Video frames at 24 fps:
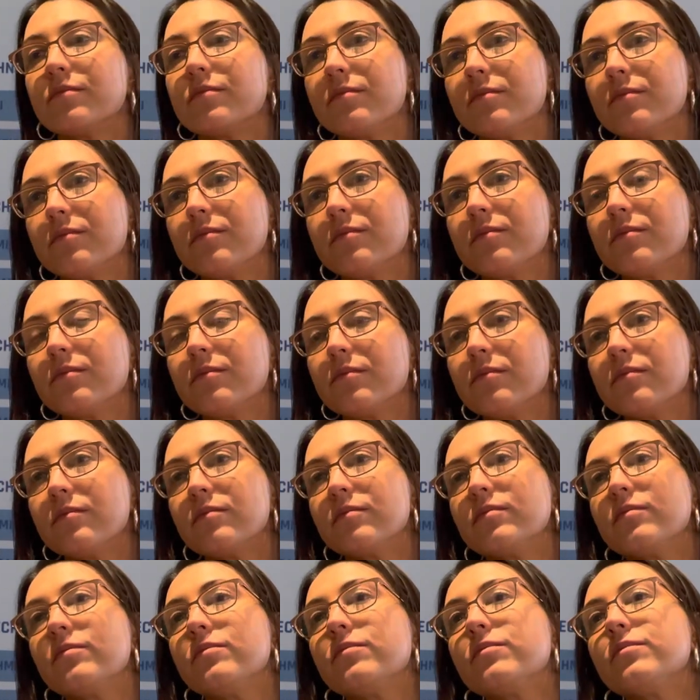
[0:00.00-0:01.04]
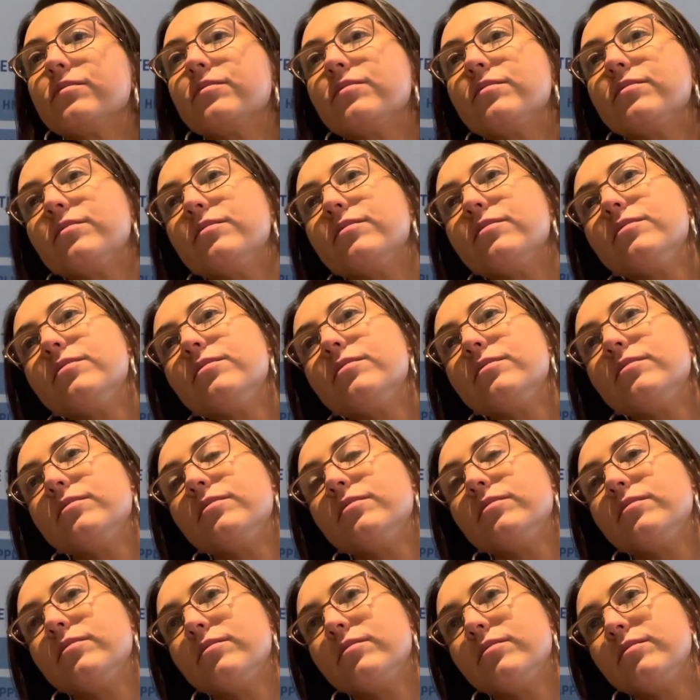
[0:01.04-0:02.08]
Who are you seeing
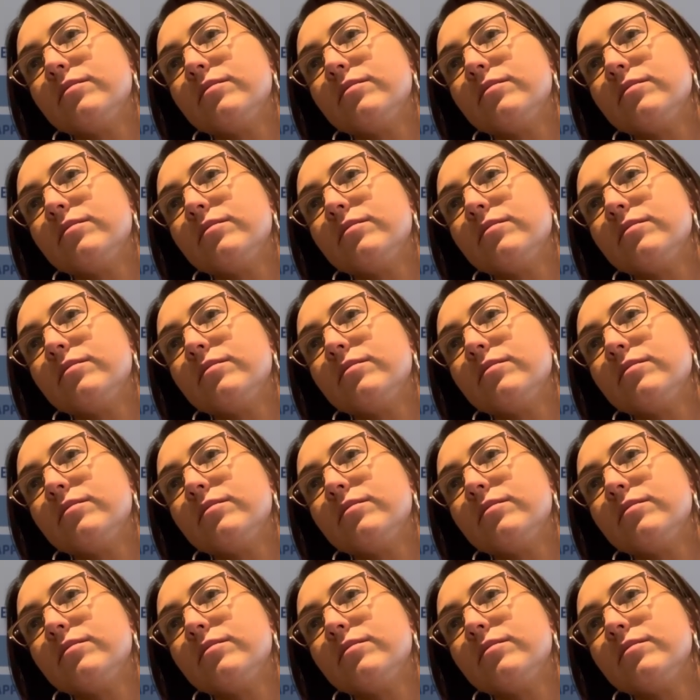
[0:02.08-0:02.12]
or